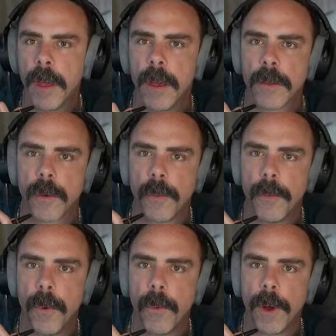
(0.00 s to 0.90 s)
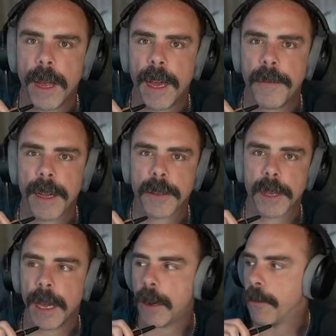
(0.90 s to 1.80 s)
So what I've actually
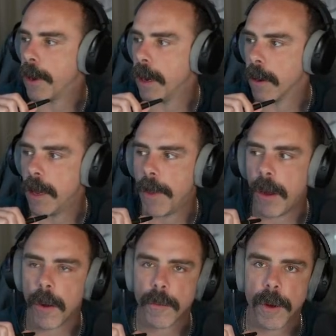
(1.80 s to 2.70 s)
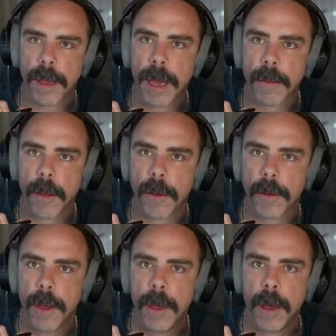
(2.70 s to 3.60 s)
got over here in my hardware catalog
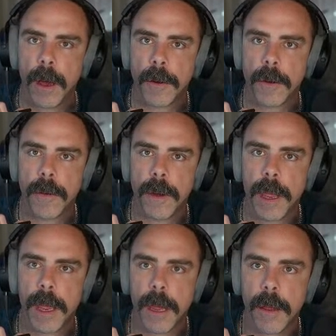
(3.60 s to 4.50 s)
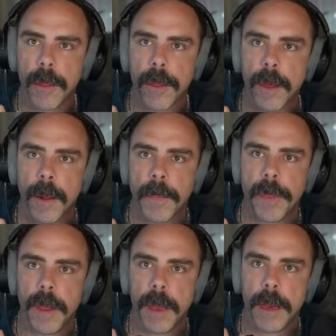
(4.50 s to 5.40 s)
underneath
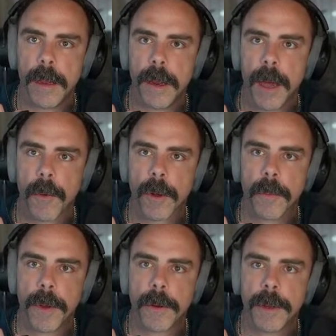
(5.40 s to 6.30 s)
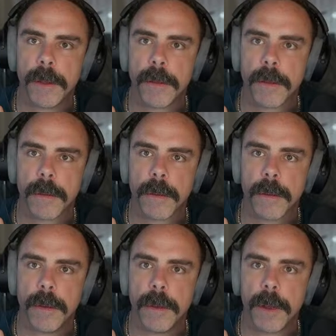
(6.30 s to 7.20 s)
the network components,
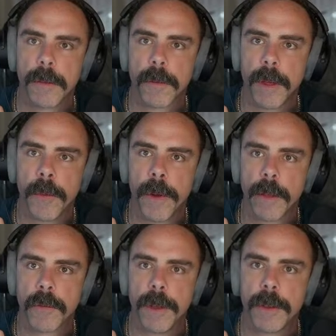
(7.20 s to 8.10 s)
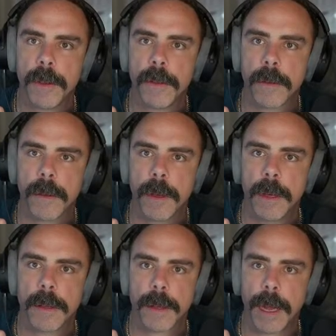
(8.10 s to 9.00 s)
industrial Ethernet switches,
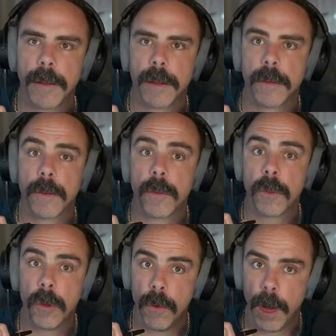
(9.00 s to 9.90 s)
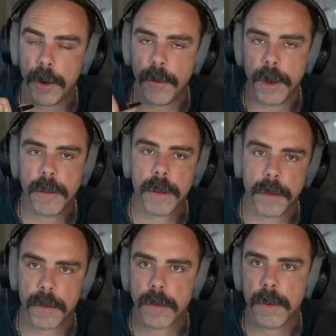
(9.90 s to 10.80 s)
SCALANCE 200,
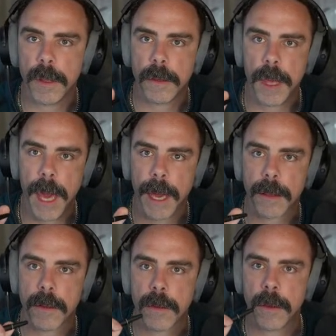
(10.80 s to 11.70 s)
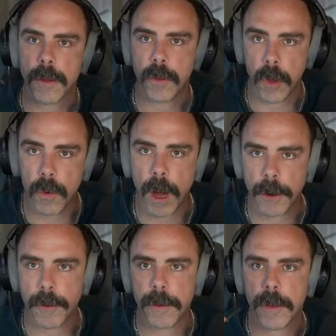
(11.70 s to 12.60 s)
since it's the
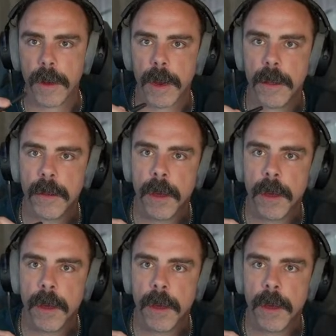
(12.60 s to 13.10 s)
X200 series,